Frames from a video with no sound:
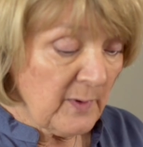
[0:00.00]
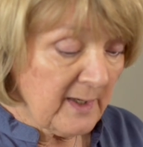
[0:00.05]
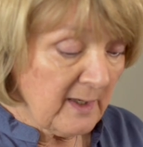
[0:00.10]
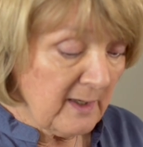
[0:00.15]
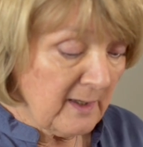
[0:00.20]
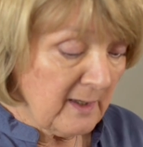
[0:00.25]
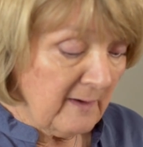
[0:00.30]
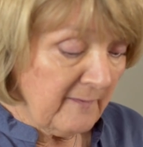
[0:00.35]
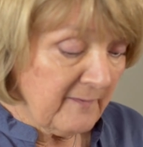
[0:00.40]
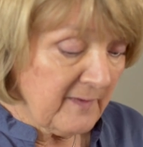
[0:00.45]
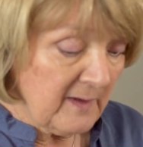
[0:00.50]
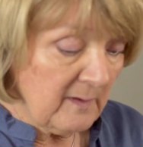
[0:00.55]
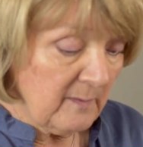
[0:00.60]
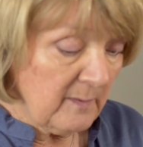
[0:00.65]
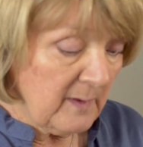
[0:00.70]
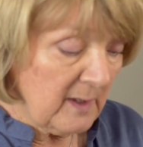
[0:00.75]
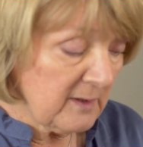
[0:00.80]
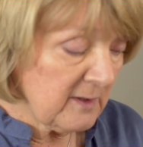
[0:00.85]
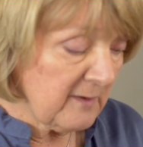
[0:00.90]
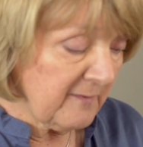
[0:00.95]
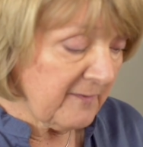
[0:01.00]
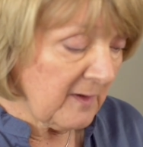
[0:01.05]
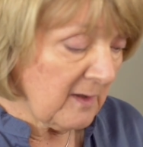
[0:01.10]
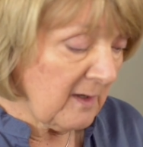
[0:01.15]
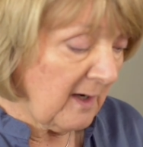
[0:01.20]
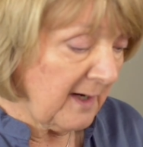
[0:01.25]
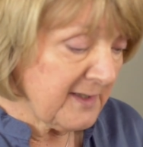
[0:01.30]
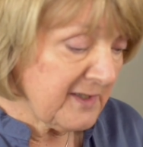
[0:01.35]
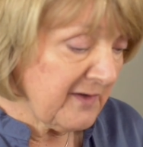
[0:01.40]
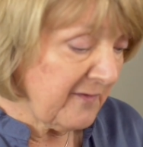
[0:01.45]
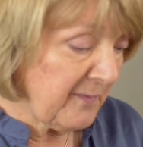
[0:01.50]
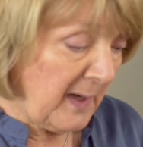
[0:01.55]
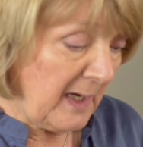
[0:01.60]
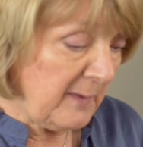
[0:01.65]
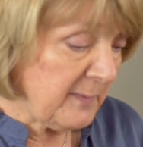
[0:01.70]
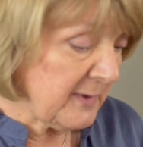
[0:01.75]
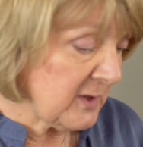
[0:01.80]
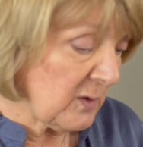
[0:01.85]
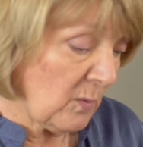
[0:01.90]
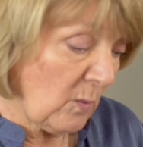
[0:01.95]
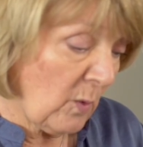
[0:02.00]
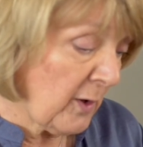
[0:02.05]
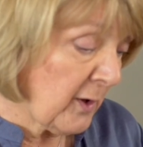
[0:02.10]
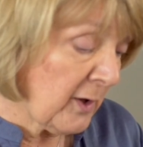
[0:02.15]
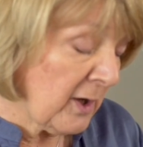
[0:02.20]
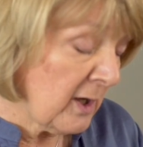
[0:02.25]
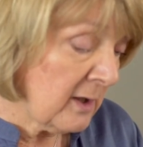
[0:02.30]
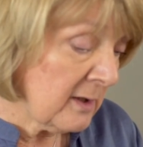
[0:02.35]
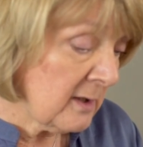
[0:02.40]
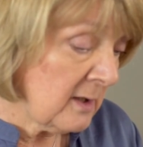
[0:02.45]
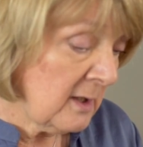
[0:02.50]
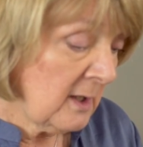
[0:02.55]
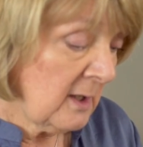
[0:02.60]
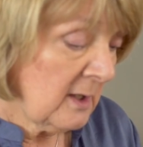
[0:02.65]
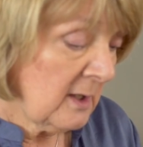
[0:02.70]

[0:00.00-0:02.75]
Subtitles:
we can give them different kinds of paper to work on.